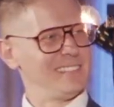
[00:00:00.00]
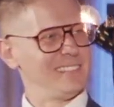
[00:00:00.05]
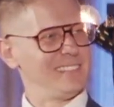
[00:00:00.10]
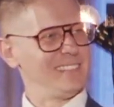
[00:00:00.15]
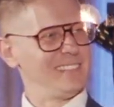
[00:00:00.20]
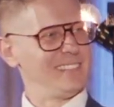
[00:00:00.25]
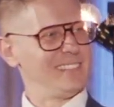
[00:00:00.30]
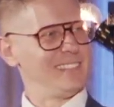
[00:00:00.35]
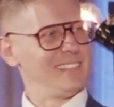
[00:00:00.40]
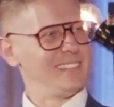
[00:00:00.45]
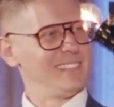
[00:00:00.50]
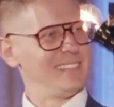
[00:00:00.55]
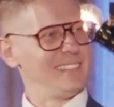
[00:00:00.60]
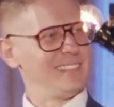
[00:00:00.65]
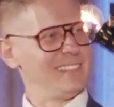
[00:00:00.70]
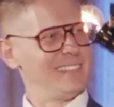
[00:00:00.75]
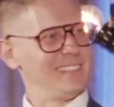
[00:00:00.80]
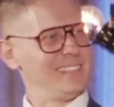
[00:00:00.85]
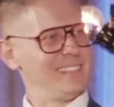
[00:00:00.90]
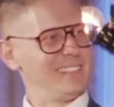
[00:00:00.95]

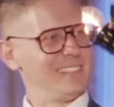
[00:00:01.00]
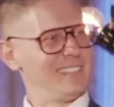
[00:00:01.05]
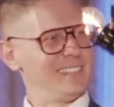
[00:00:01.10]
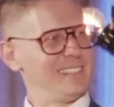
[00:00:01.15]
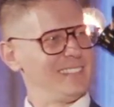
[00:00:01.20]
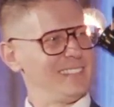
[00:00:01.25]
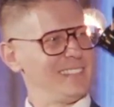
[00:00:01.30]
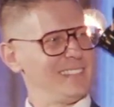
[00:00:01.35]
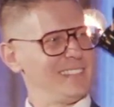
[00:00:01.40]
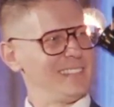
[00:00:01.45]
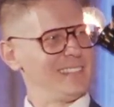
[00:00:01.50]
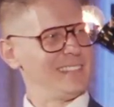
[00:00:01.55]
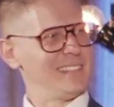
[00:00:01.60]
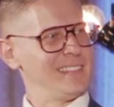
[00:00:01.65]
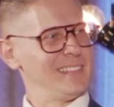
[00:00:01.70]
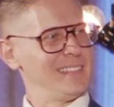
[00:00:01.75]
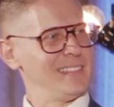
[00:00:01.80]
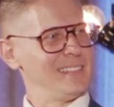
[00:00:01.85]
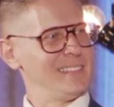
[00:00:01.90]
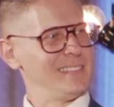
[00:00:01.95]

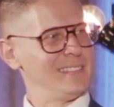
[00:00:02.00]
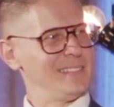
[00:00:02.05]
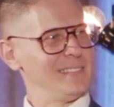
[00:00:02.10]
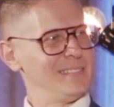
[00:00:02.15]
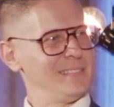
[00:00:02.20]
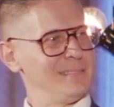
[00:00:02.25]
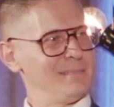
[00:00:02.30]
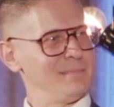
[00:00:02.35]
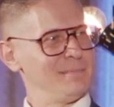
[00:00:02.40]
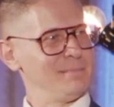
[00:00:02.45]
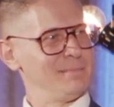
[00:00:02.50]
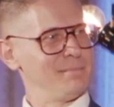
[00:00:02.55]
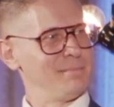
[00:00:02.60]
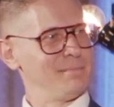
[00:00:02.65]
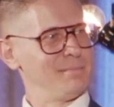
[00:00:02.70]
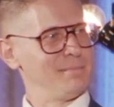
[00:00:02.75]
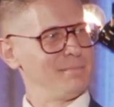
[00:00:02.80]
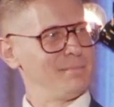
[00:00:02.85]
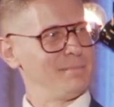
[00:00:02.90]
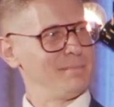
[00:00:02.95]

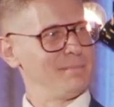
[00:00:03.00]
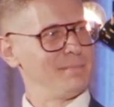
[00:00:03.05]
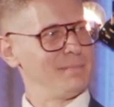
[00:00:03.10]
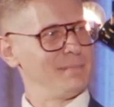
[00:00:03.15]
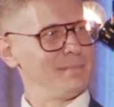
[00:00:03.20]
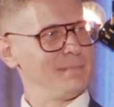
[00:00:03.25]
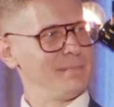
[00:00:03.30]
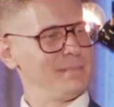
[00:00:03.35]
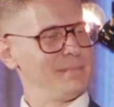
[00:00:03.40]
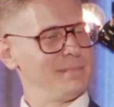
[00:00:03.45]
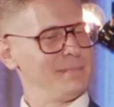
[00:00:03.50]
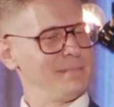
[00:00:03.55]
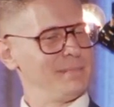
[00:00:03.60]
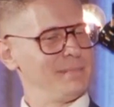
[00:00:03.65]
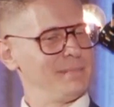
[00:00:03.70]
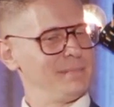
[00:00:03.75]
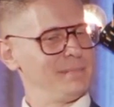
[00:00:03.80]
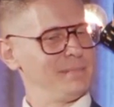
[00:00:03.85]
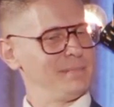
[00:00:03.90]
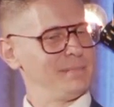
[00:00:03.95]

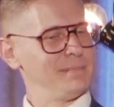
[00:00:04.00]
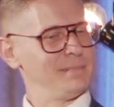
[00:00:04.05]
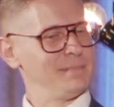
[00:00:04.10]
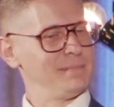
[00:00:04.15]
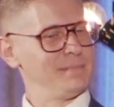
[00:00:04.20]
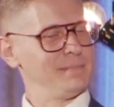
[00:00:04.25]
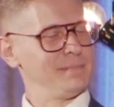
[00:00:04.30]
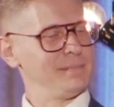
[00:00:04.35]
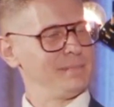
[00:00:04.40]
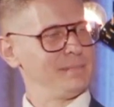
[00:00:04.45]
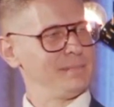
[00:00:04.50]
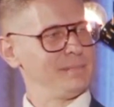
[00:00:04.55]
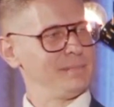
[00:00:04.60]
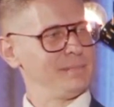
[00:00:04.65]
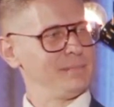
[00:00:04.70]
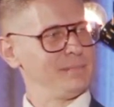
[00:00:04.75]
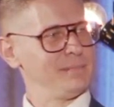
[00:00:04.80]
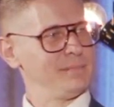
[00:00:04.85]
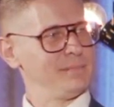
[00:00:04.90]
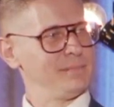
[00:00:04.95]

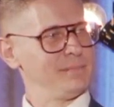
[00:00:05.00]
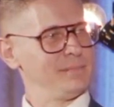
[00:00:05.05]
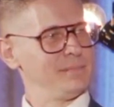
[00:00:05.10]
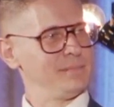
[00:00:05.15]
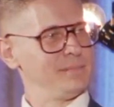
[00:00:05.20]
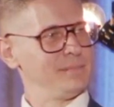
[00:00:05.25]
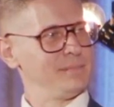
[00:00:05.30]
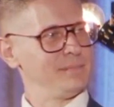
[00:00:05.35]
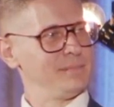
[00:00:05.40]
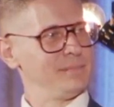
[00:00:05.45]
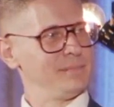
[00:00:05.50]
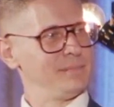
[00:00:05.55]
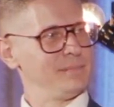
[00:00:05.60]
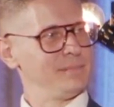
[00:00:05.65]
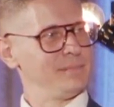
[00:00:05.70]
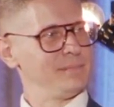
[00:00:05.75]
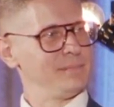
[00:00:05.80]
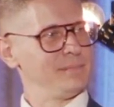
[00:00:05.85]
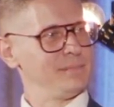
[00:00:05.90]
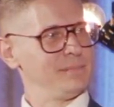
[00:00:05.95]

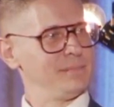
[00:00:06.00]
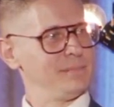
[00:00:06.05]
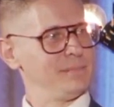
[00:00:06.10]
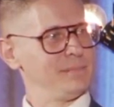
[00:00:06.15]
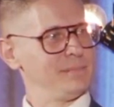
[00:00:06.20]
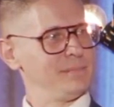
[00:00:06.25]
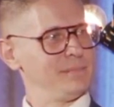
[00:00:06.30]
This person isn't speaking.